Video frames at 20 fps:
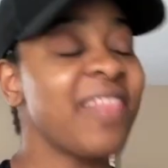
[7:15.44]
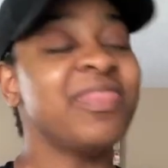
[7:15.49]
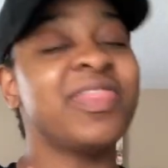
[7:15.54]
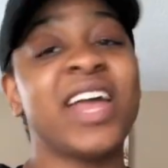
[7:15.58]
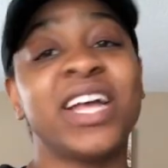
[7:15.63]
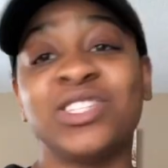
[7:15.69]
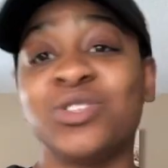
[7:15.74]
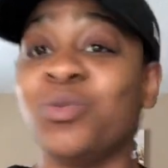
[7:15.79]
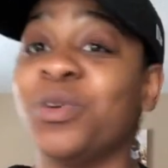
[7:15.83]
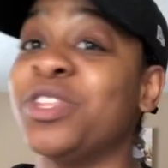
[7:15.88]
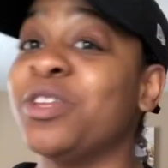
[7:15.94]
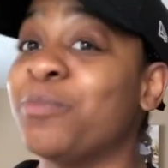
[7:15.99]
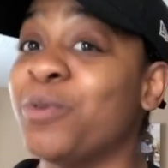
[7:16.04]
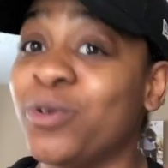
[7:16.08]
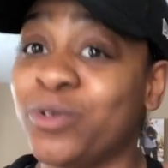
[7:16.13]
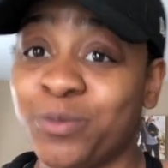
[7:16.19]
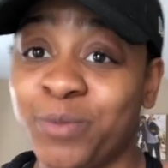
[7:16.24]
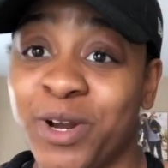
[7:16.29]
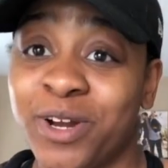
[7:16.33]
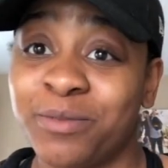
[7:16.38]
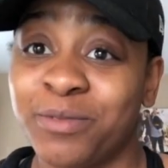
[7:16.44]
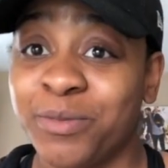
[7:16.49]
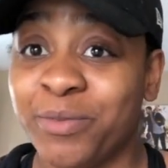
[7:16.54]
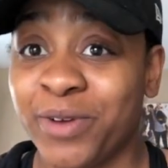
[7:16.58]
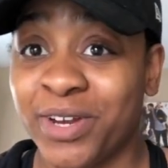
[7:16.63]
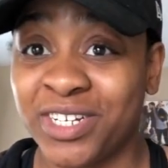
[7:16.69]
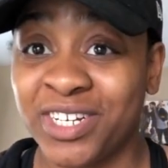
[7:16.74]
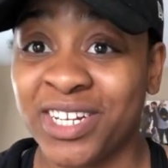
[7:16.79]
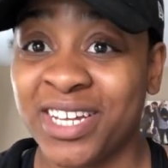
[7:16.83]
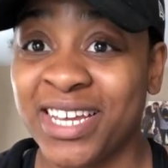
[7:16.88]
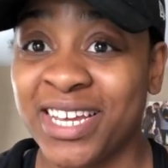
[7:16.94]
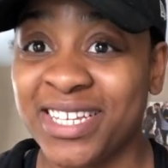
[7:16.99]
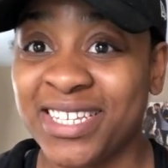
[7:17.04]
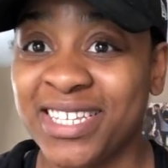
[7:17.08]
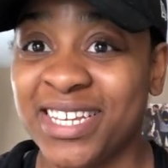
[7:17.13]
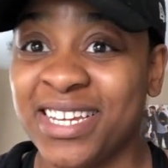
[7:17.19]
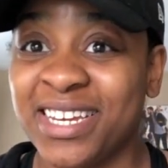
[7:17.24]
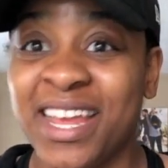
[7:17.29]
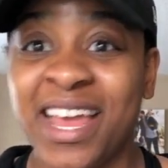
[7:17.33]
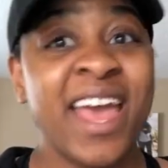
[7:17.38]
That's when the postpartum depression kicks
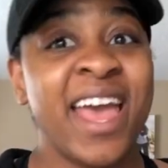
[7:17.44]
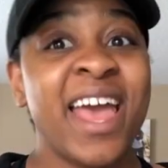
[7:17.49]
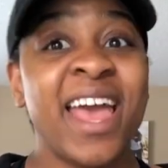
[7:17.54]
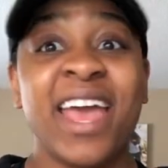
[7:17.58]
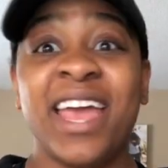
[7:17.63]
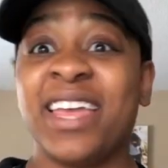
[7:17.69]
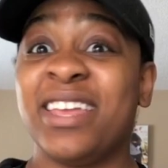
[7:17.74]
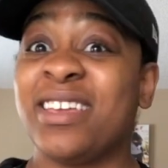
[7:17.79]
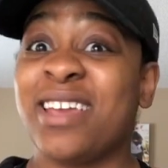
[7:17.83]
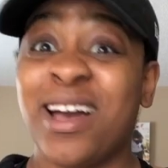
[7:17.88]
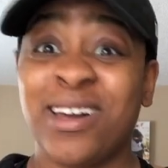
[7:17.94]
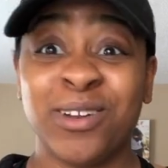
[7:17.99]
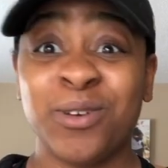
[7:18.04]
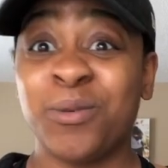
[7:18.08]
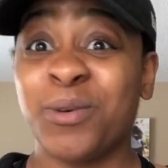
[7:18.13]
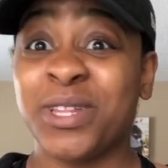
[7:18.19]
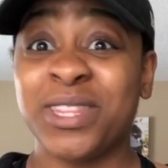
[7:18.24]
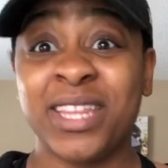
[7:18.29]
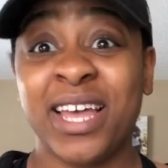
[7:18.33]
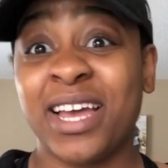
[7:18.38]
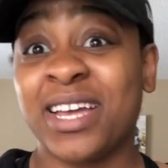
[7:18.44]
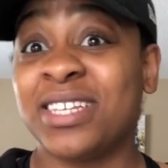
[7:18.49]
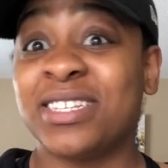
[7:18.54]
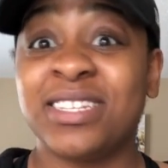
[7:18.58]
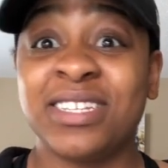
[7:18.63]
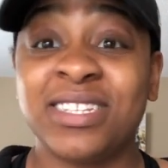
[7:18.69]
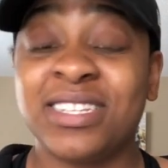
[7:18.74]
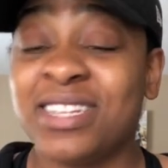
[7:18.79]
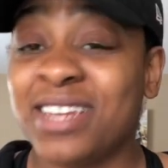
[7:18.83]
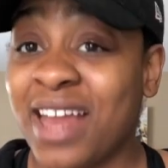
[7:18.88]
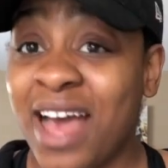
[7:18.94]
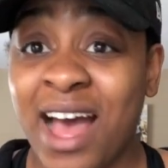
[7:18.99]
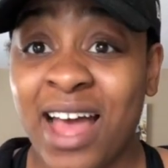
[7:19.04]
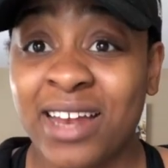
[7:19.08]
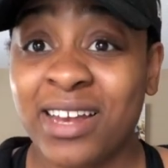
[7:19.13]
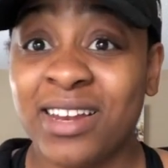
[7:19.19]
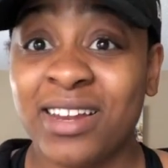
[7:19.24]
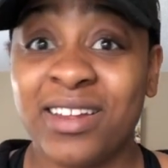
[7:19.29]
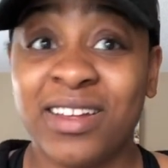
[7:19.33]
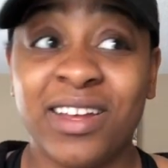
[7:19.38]
in, and y'all don't want that because it's not
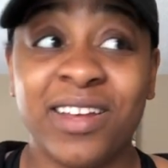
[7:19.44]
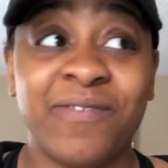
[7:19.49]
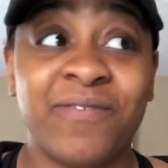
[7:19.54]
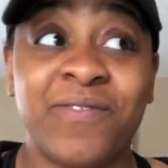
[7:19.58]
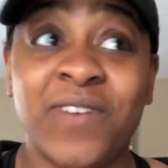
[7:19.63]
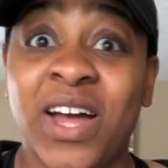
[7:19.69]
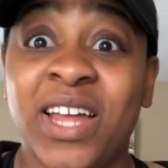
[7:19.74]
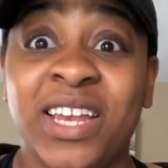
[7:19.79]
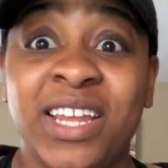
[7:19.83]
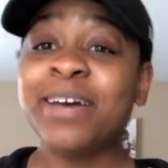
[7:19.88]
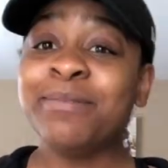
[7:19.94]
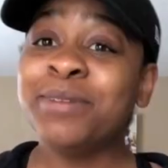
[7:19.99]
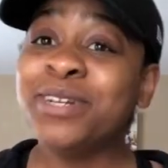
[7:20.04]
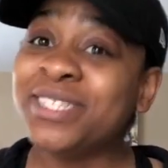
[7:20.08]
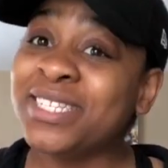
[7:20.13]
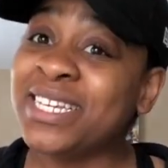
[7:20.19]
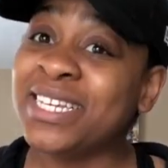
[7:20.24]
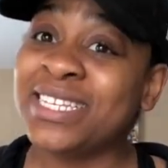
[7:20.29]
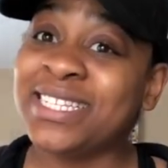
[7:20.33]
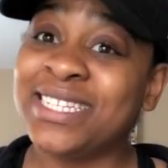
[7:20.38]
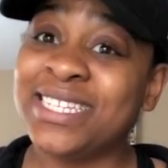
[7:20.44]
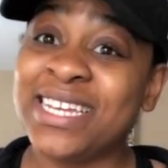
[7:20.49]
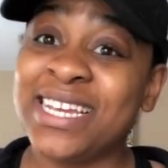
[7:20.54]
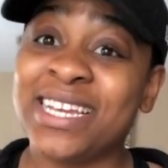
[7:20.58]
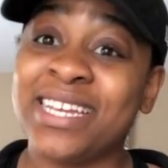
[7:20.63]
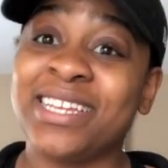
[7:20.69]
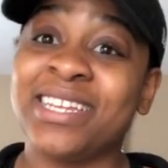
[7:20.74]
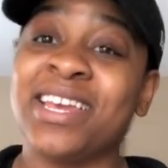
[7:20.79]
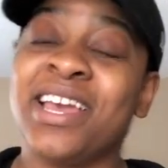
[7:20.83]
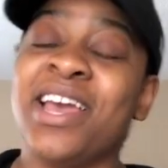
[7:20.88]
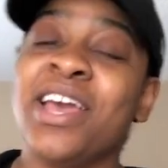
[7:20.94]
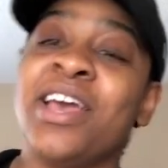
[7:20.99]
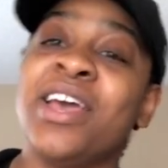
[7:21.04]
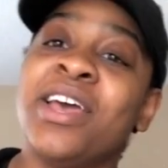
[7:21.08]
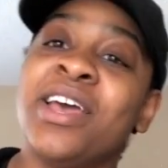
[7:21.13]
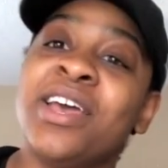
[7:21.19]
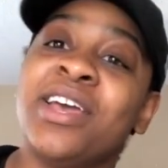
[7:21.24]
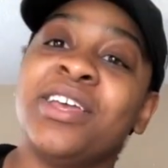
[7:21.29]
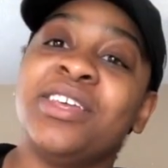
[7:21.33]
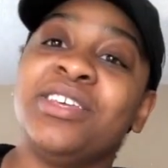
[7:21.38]
fun. Number sixteen,
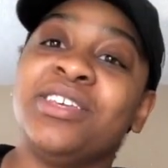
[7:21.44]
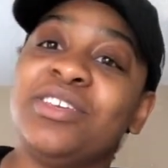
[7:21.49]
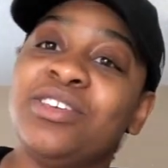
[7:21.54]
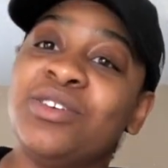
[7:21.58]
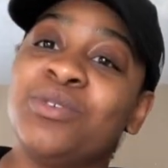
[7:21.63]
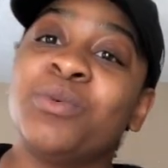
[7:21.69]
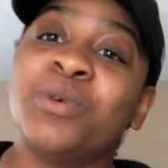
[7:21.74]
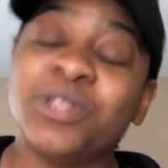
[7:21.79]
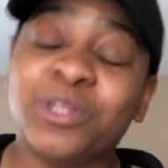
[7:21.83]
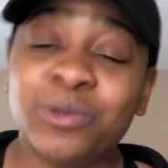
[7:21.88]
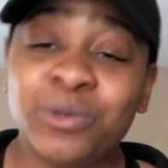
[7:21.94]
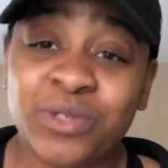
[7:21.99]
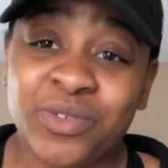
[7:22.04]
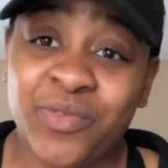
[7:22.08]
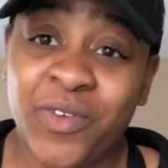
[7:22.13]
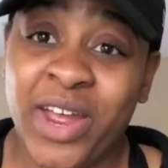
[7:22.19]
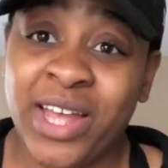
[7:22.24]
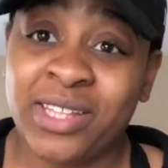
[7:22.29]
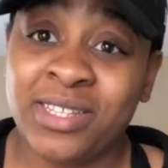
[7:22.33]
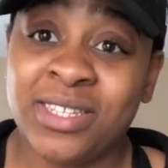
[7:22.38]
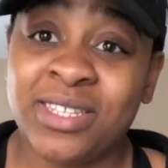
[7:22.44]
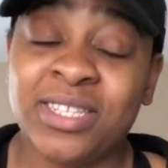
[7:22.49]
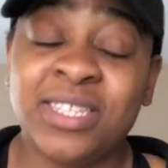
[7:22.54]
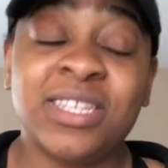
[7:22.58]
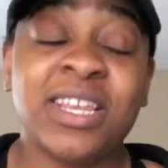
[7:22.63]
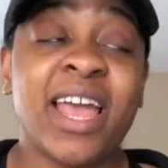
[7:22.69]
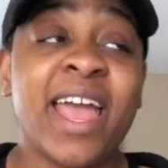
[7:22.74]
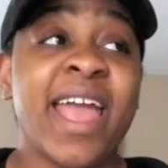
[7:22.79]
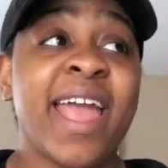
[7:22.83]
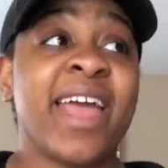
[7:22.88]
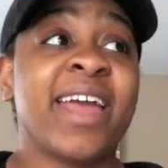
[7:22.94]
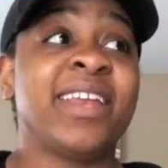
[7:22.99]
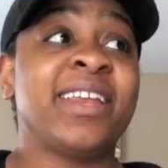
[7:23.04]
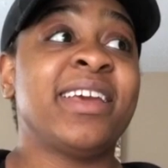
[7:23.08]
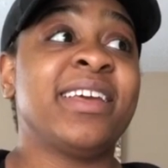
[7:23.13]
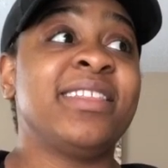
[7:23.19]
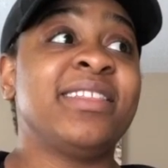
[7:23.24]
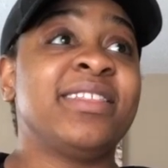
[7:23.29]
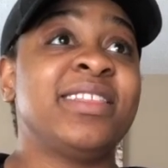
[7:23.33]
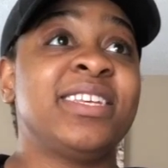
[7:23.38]
you will lose friends.
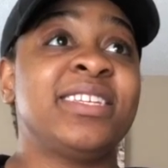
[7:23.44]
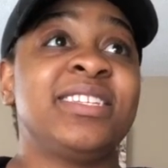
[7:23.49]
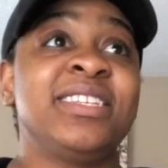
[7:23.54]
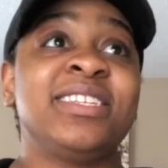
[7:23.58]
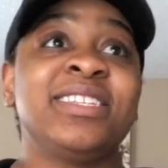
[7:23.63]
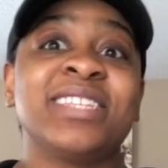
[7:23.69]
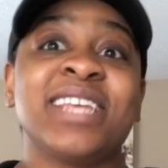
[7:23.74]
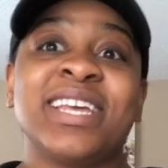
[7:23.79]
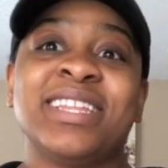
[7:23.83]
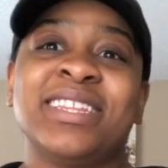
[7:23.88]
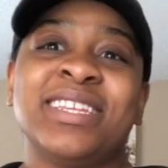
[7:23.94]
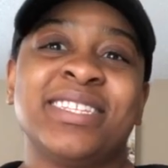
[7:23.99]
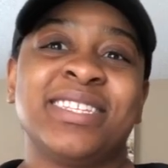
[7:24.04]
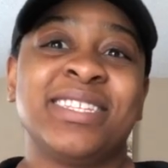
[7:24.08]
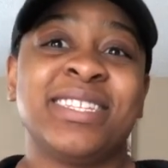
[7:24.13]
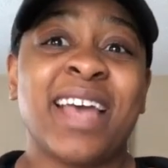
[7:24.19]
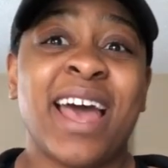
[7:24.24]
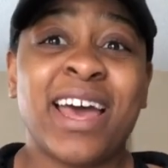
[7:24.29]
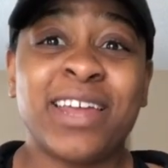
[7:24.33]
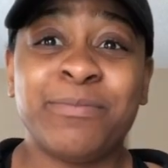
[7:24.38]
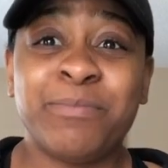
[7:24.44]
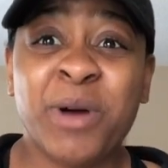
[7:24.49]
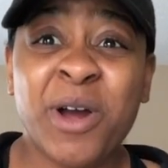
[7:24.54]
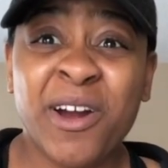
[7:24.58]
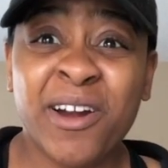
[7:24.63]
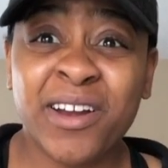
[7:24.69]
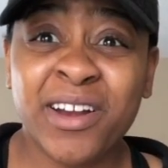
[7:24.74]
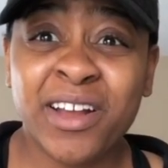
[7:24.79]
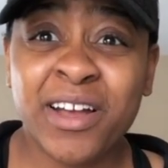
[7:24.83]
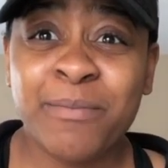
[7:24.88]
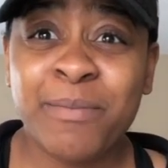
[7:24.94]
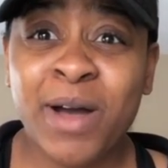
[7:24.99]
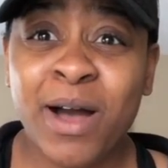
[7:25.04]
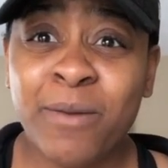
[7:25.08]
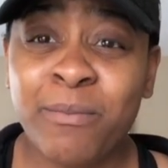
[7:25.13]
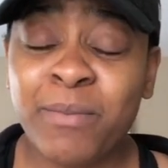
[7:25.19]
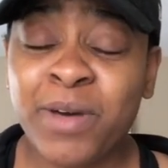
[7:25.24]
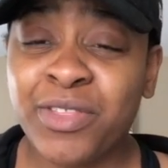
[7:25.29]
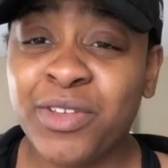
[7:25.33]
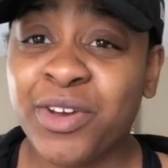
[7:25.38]
And this is like the sad part
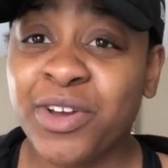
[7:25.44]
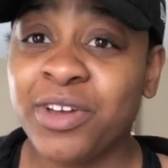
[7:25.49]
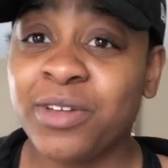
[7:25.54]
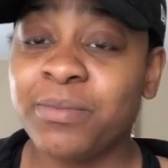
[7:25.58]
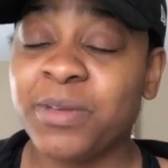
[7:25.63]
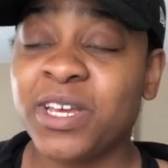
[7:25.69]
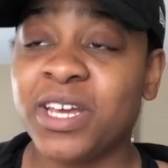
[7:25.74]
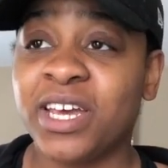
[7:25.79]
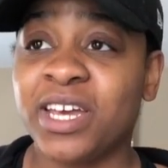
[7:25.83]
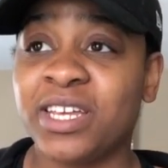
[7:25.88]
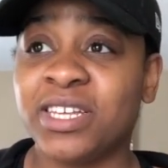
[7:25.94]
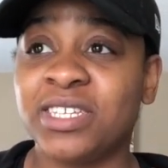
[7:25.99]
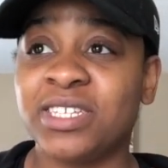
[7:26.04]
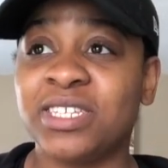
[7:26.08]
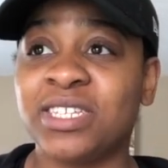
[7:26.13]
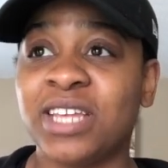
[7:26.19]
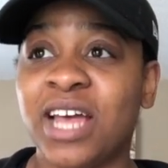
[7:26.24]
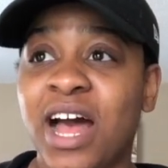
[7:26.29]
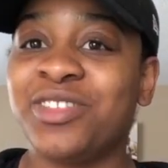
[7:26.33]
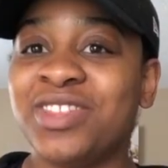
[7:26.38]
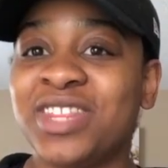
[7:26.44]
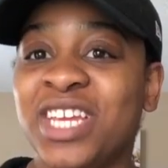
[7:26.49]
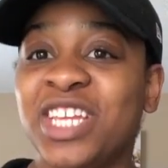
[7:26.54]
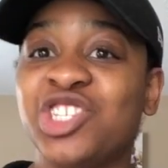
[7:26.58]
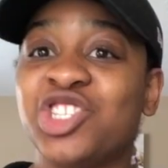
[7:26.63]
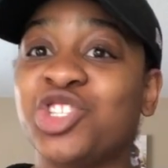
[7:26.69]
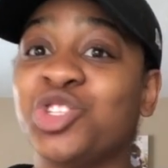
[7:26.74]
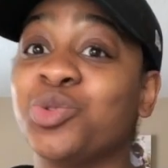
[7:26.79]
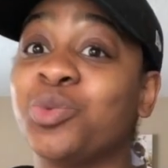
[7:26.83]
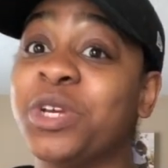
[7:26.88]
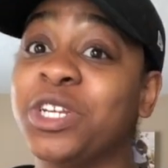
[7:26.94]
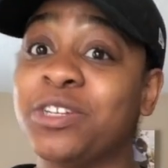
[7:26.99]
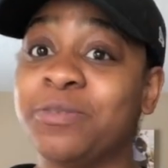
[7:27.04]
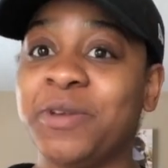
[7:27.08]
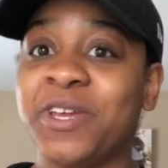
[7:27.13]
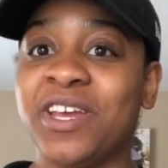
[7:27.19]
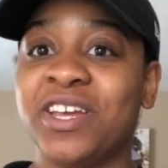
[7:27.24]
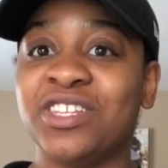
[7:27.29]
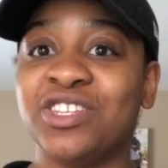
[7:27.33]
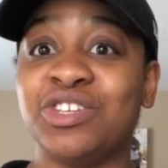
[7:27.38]
about motherhood, because um, things switch,
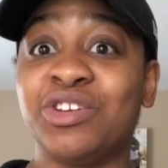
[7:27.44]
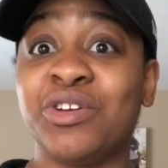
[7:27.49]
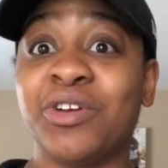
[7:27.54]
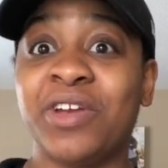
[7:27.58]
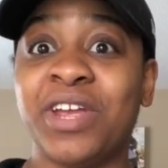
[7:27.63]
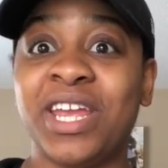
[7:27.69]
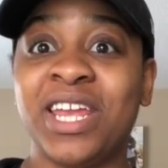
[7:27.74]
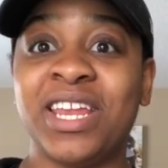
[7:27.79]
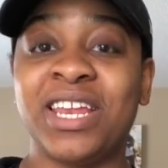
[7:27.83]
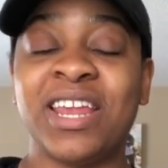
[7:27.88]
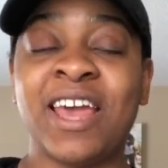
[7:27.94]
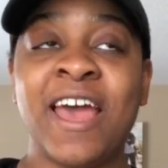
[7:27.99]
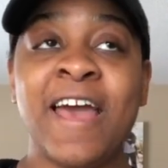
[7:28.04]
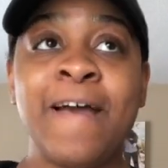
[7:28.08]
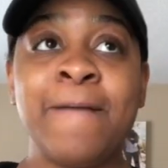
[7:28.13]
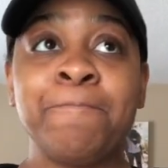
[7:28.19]
because you're in